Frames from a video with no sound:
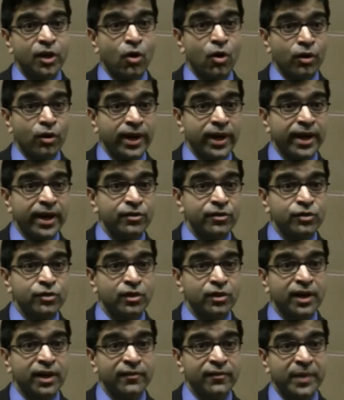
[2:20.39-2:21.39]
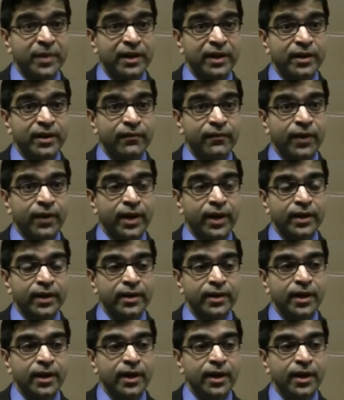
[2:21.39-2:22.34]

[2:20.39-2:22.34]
or cancer have been defined.